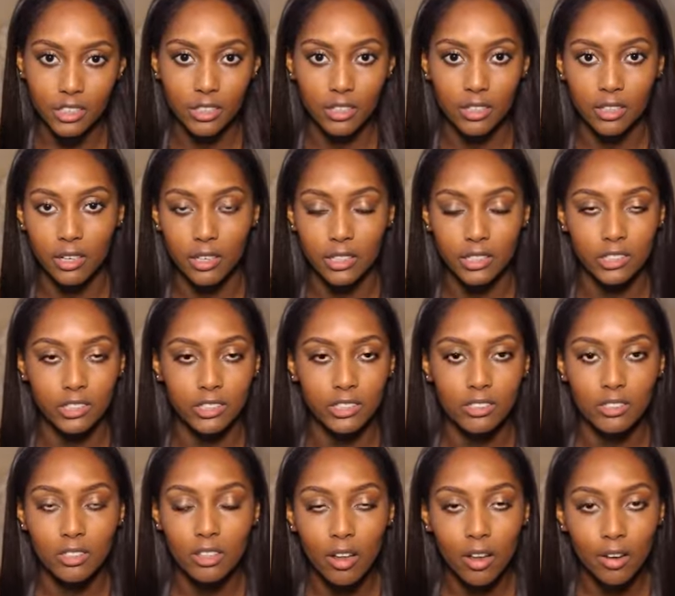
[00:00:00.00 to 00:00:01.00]
texture. I
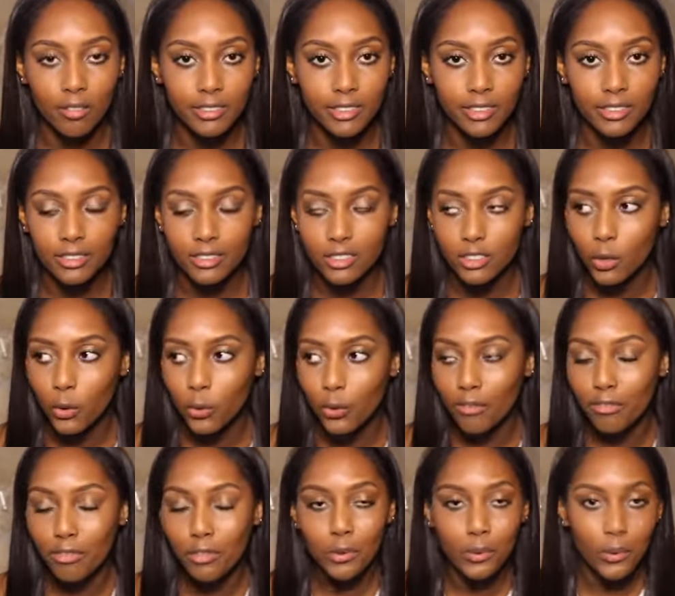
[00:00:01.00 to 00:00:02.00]
just love it. You
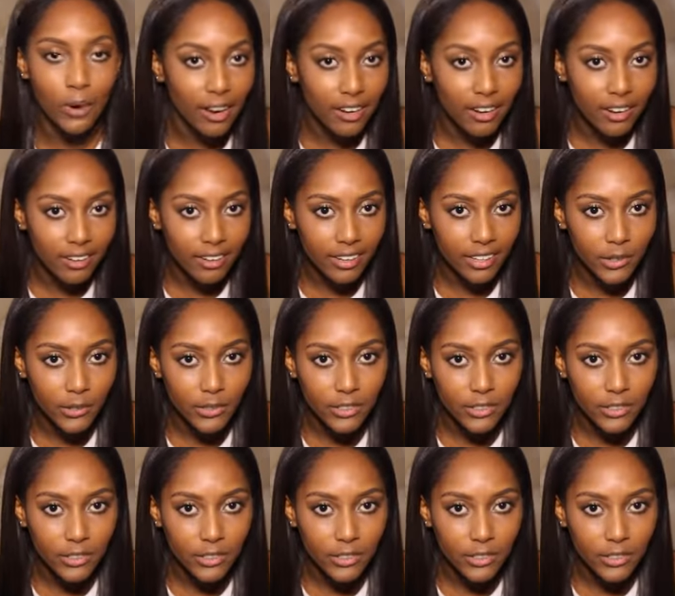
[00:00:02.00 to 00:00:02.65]
don't have to do anything.